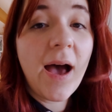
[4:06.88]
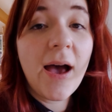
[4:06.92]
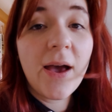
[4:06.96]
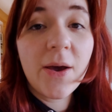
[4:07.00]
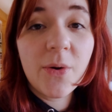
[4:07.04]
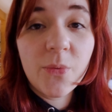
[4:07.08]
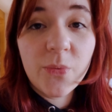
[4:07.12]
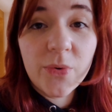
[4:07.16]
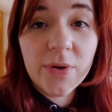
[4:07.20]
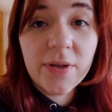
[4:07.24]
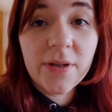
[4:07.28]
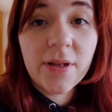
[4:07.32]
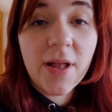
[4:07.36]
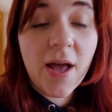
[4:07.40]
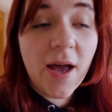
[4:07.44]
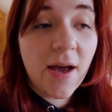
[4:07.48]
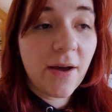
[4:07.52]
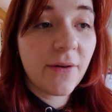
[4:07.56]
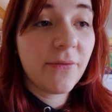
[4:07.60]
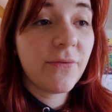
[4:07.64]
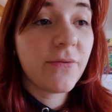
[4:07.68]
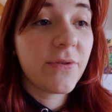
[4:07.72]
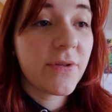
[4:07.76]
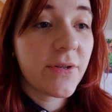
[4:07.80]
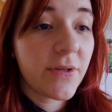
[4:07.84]
I will
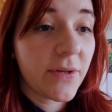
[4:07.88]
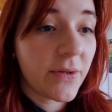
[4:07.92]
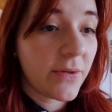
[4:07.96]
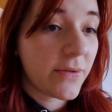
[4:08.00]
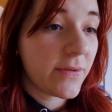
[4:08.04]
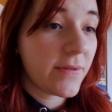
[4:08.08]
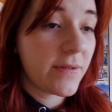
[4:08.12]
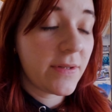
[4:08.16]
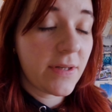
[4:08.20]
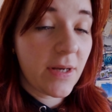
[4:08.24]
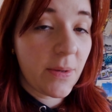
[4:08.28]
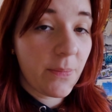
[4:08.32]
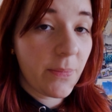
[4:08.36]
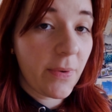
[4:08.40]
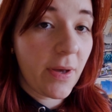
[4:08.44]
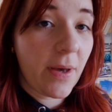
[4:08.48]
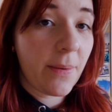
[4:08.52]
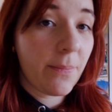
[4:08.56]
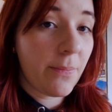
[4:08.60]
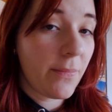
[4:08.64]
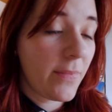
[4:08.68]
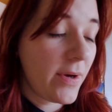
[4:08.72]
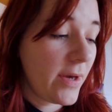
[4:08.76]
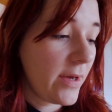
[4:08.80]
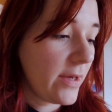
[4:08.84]
have to step
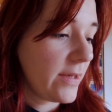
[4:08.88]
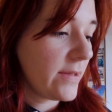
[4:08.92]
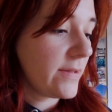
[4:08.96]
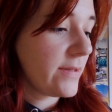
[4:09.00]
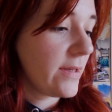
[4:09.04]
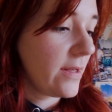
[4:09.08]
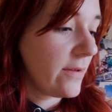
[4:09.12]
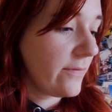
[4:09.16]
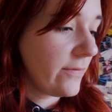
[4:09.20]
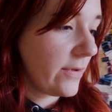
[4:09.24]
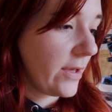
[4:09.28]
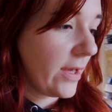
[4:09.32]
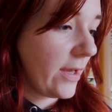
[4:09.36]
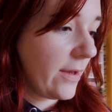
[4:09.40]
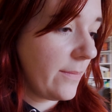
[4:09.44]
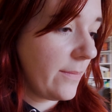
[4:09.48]
up my selfie